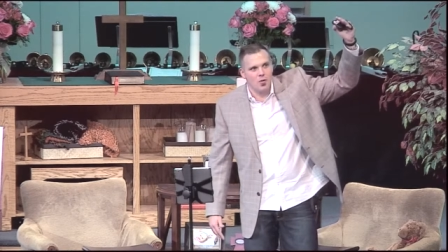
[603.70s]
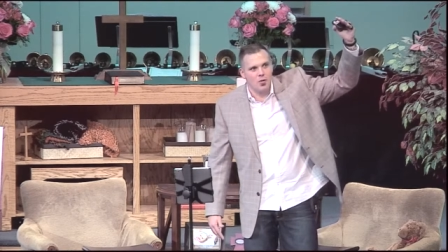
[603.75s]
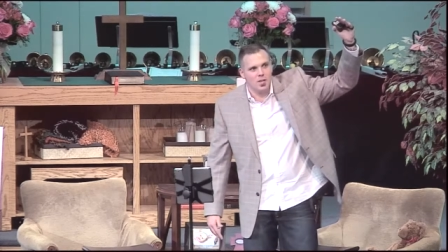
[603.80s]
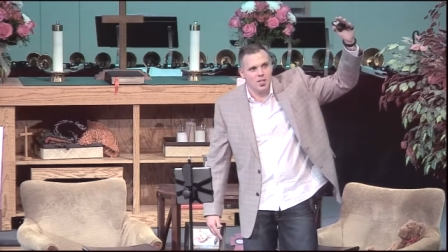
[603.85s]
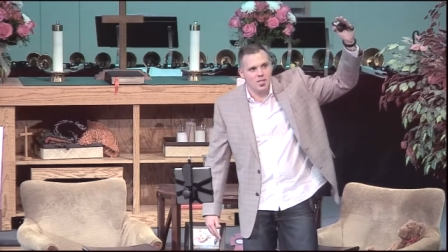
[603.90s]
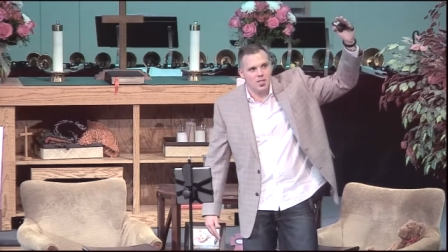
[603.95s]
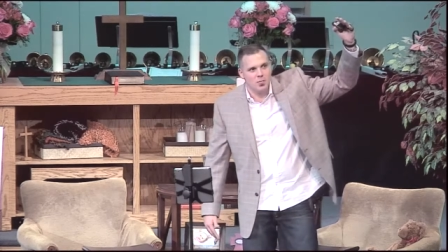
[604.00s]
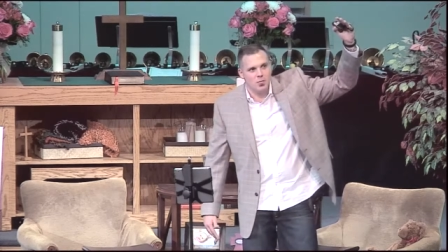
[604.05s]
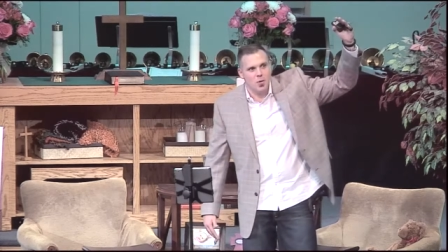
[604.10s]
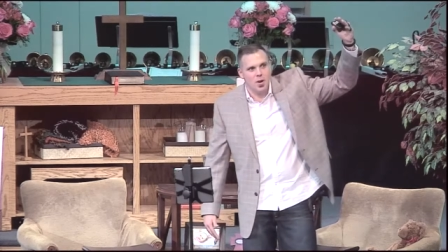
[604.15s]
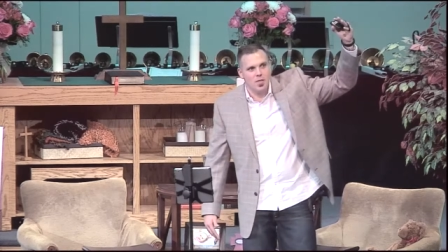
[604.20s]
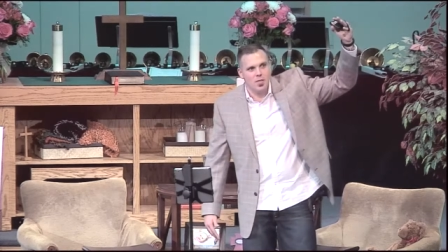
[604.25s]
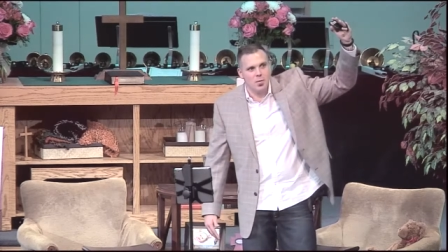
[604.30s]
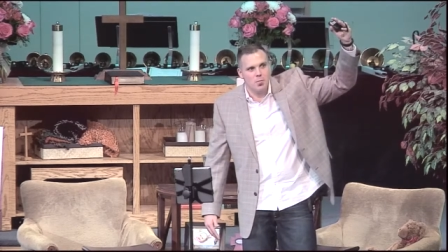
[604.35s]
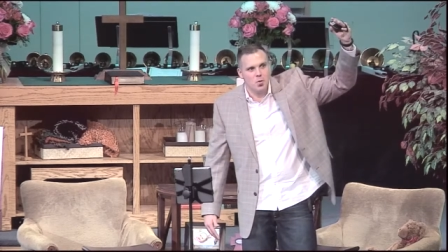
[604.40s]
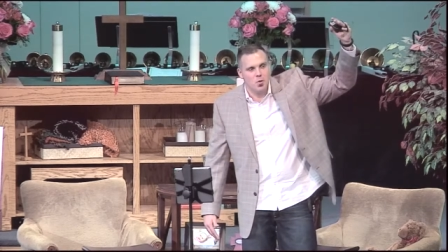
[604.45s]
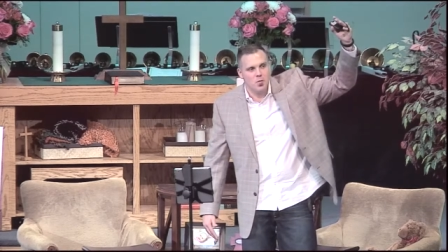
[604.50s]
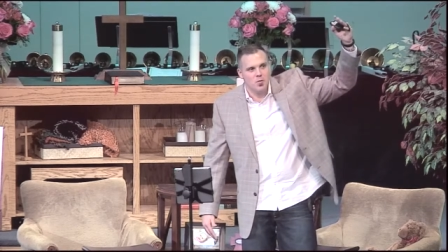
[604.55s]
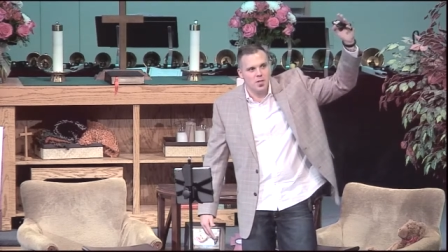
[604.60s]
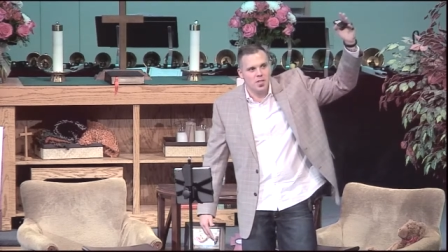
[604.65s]
as if we're at the
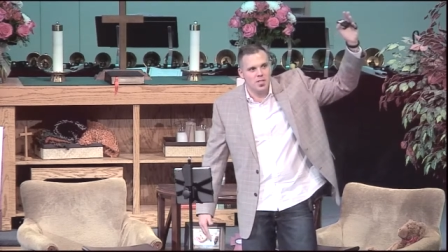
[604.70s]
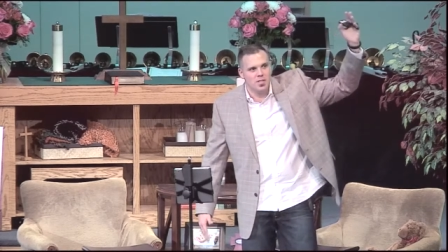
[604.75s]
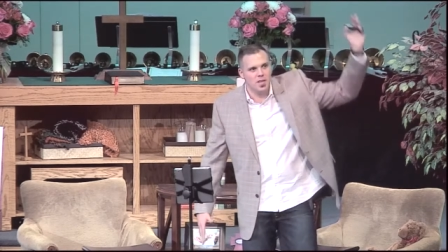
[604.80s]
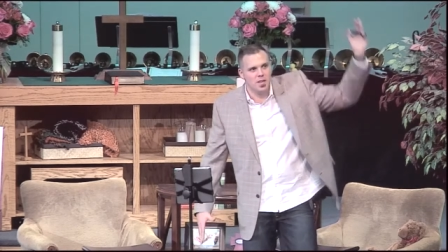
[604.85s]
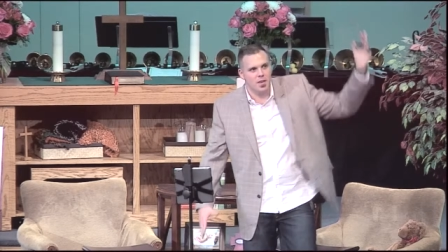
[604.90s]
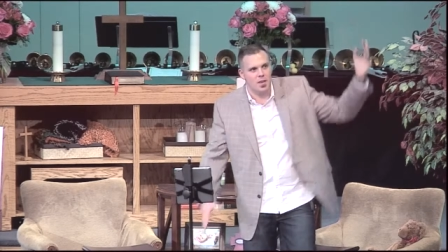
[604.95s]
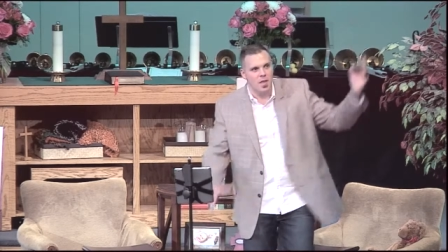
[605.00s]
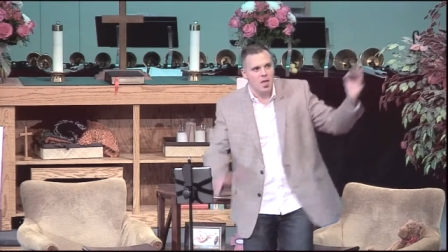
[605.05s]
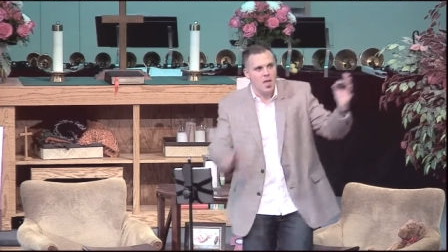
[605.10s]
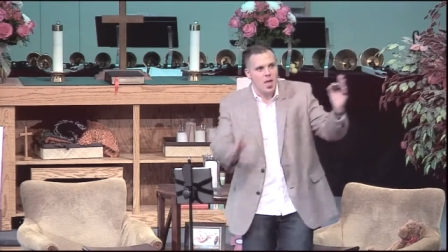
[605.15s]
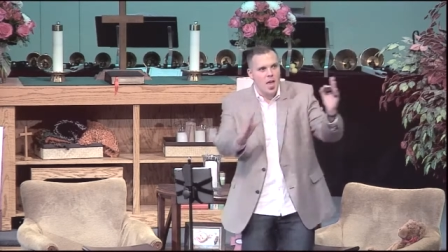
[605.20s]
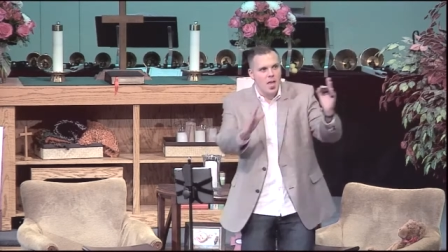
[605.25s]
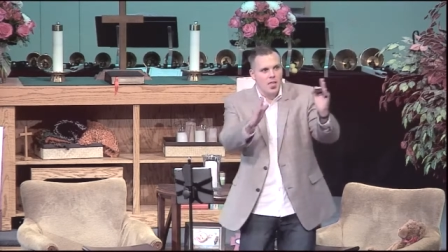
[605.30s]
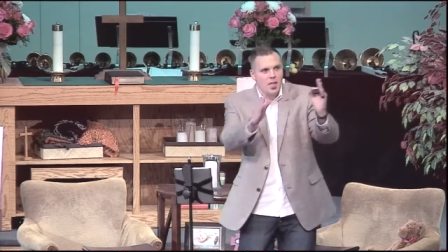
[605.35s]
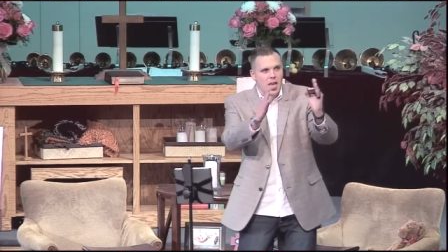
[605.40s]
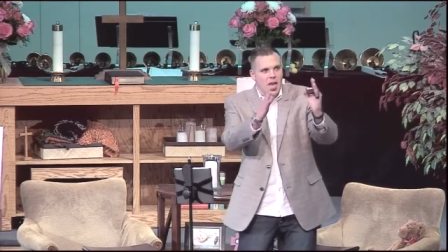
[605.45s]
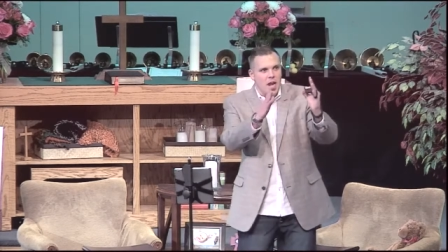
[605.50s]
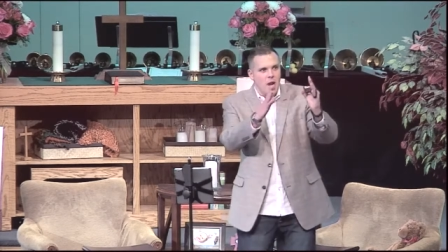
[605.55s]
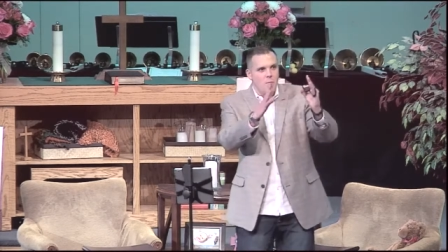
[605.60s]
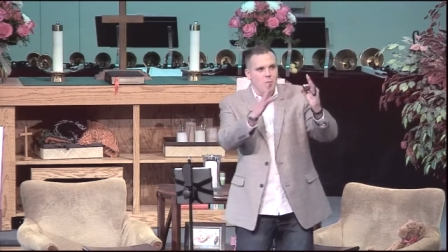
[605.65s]
movies, and, and the
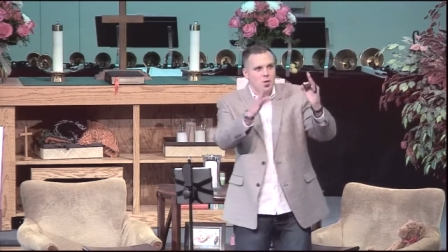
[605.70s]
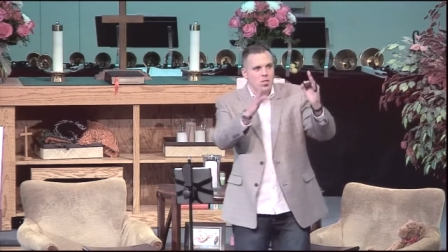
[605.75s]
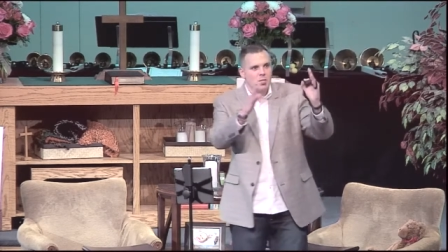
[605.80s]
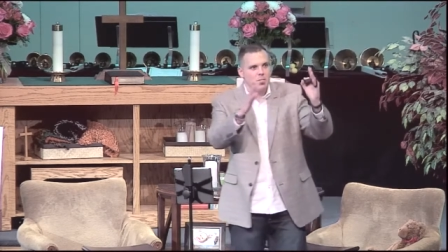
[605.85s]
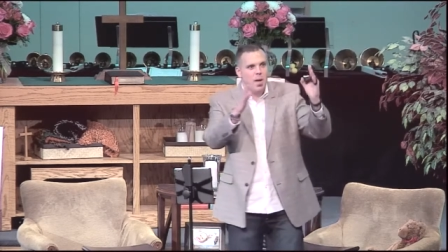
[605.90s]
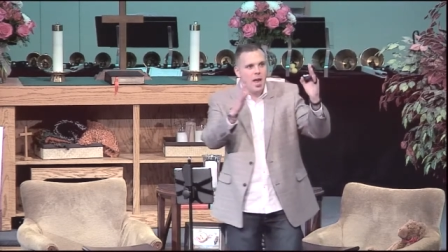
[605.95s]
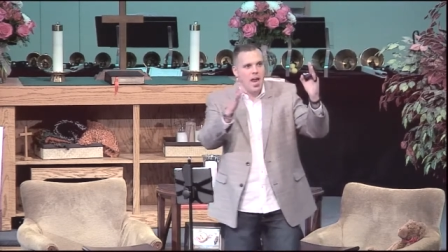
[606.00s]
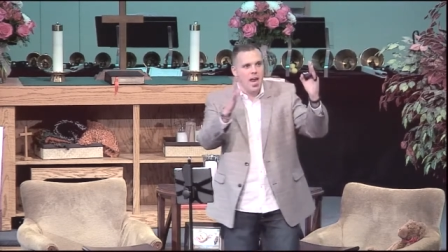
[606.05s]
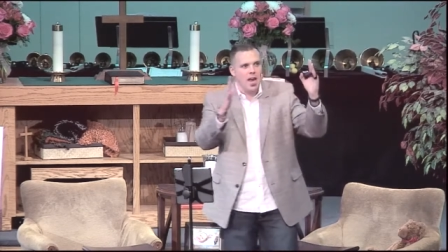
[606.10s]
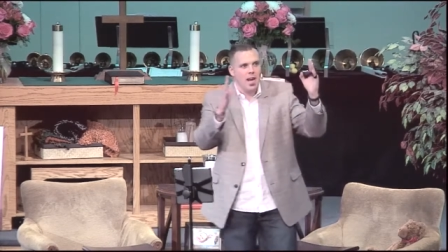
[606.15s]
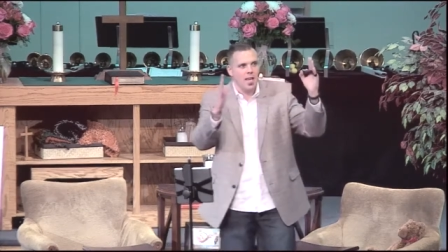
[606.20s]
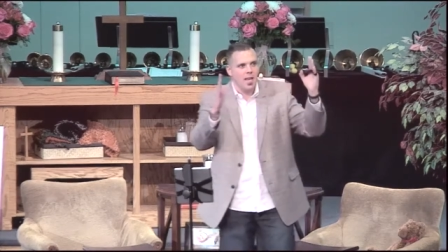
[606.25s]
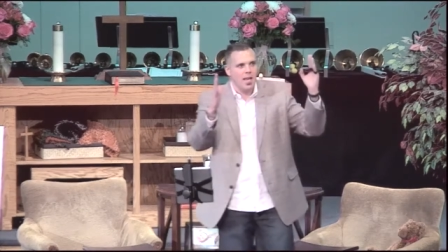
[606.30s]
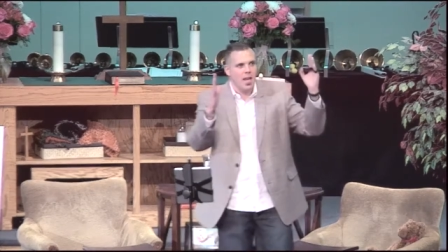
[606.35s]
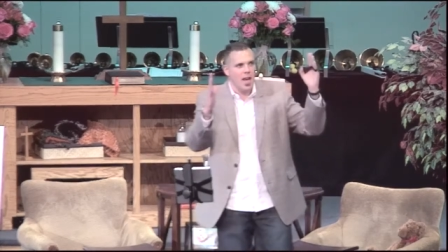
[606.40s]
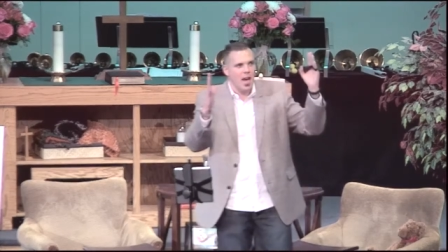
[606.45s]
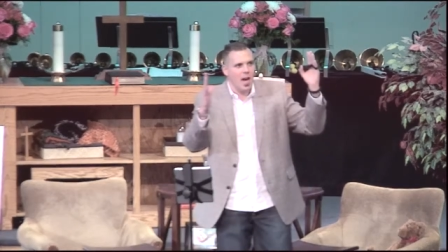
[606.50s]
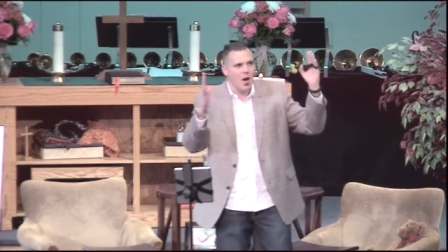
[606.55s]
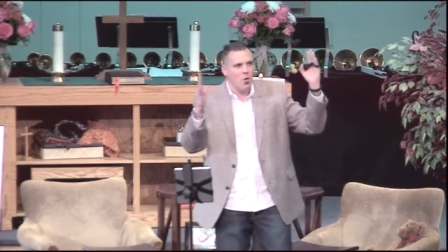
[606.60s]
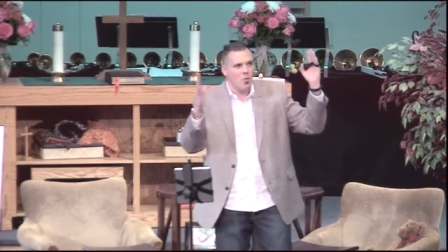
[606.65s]
camera is panning
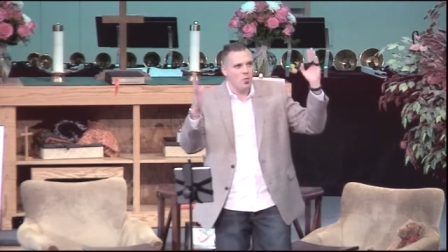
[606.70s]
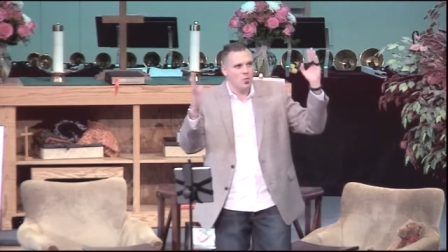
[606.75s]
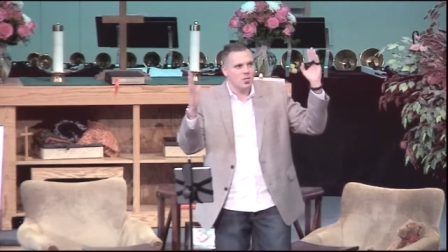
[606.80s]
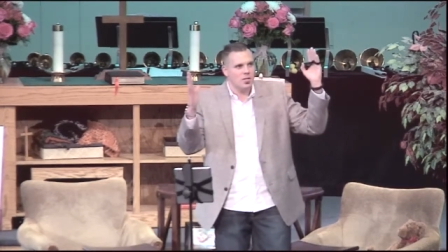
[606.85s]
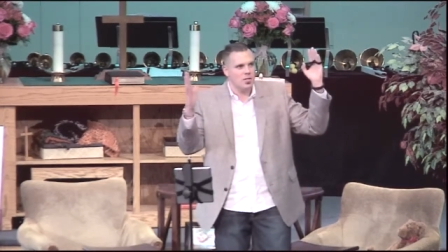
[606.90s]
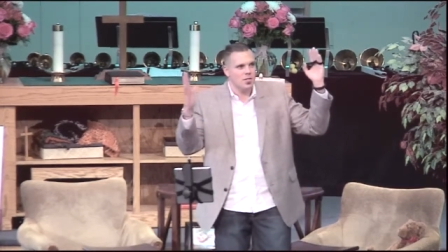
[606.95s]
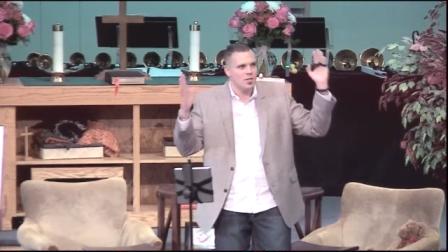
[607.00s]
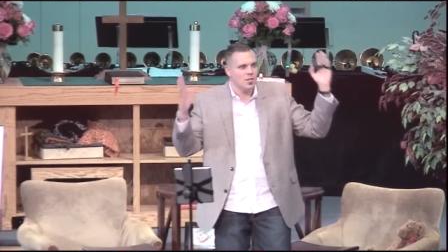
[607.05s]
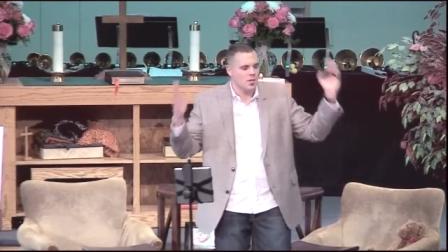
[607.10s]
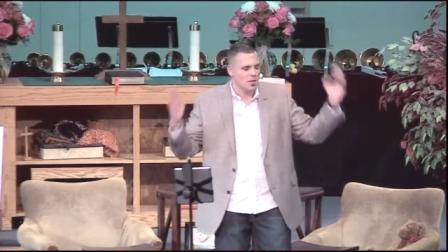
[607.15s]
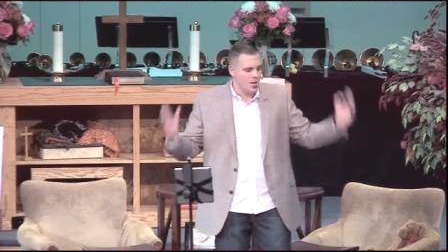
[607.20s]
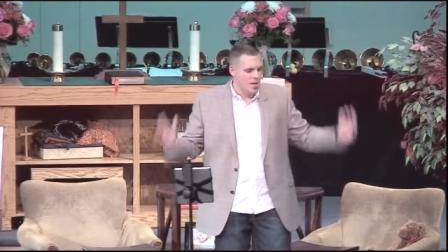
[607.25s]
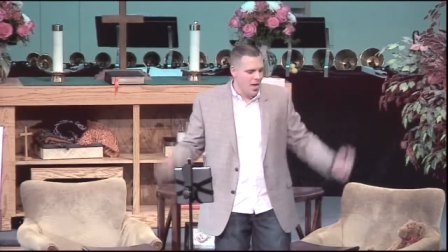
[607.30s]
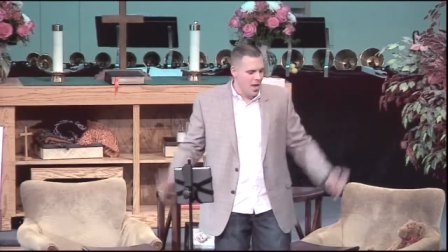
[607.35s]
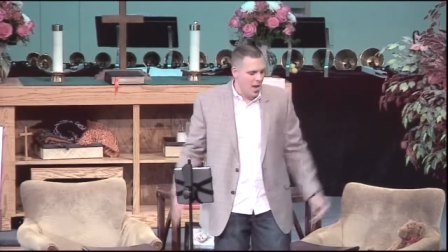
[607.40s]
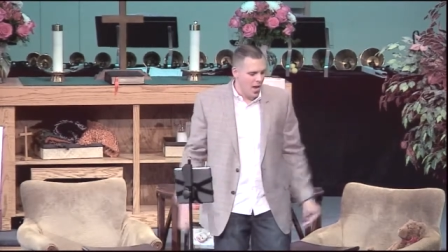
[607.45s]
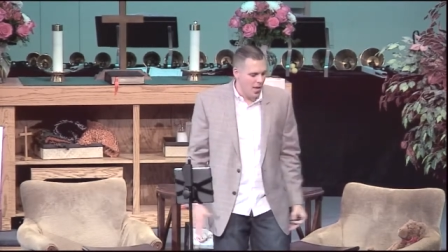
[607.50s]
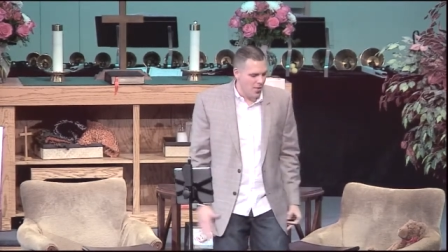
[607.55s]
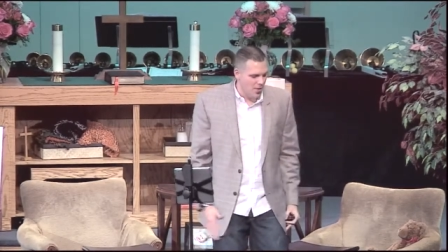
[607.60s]
out. And